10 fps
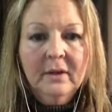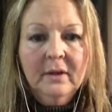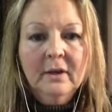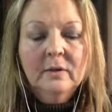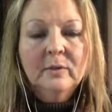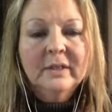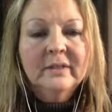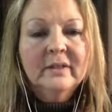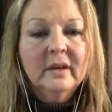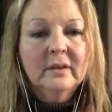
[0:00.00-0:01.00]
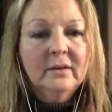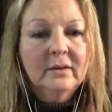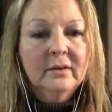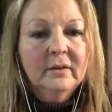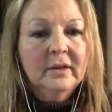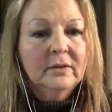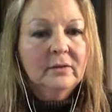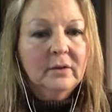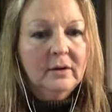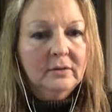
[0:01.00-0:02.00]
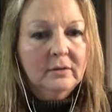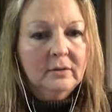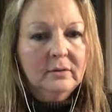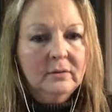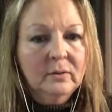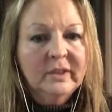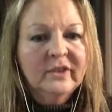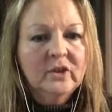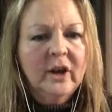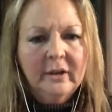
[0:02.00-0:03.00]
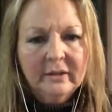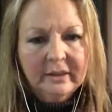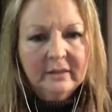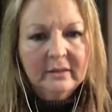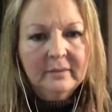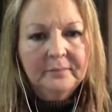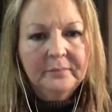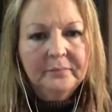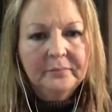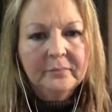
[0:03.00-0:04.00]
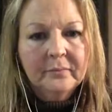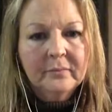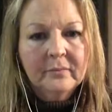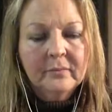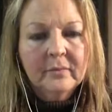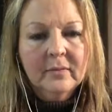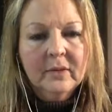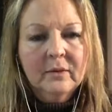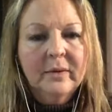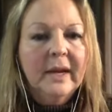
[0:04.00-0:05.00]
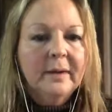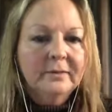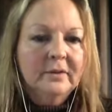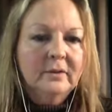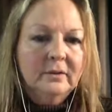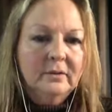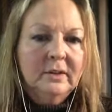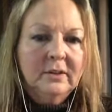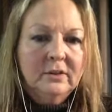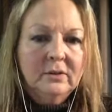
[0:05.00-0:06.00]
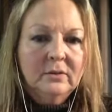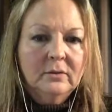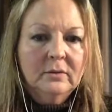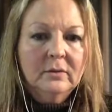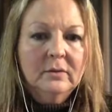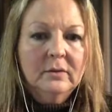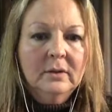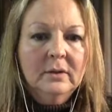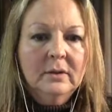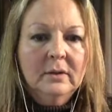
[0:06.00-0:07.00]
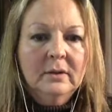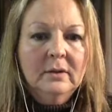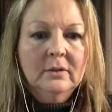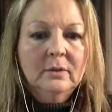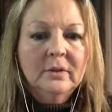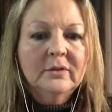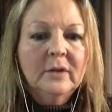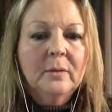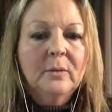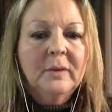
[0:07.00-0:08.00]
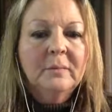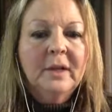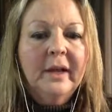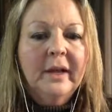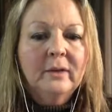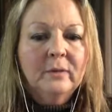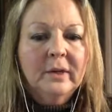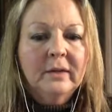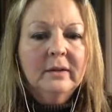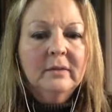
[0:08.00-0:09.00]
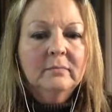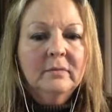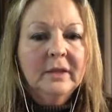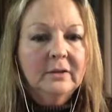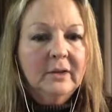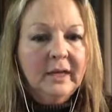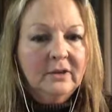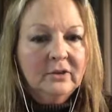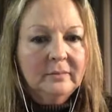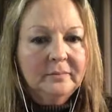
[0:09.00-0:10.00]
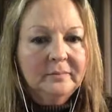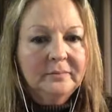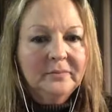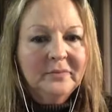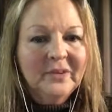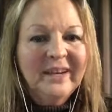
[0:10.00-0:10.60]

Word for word: We stunt their growth, we stall it. We absolutely do. So we're somewhat playing with Mother Nature, right?